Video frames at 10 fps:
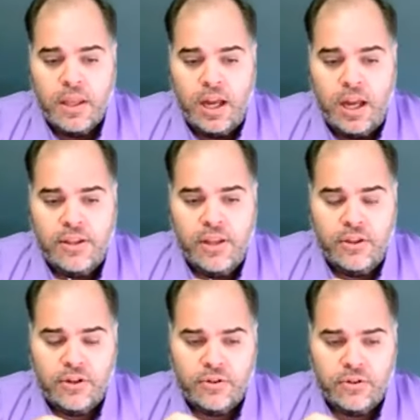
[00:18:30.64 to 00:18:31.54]

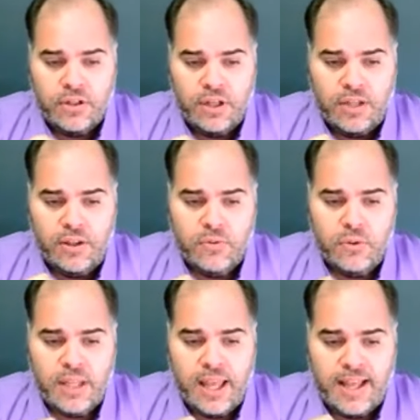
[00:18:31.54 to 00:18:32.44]
Another
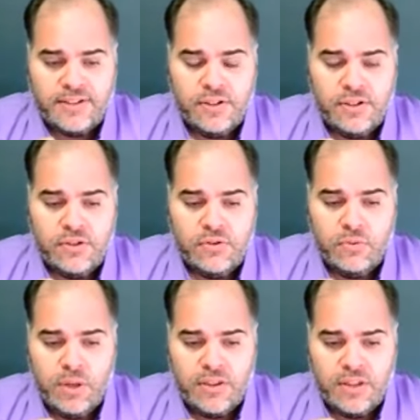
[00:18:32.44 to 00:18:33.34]
one has to do
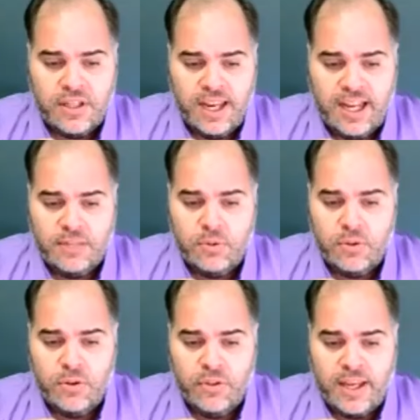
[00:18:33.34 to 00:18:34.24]
with an
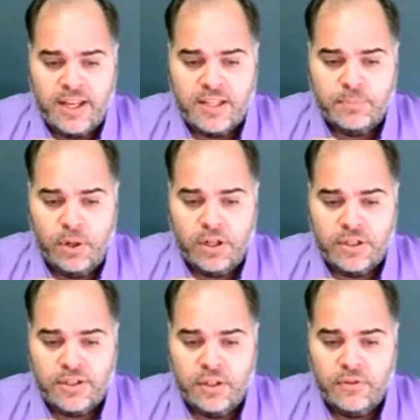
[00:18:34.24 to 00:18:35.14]
animal that is
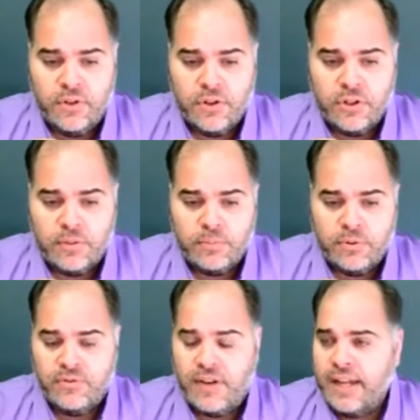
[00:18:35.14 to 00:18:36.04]
part of your
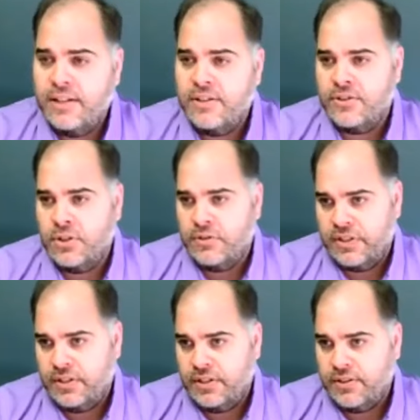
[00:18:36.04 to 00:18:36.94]
provided
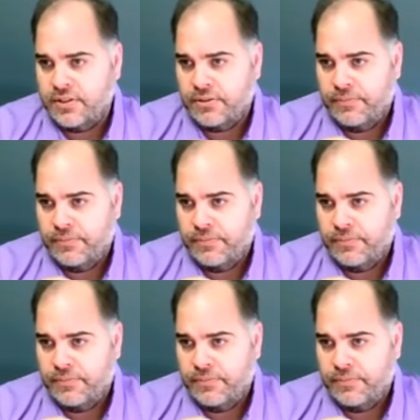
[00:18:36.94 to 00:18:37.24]
services.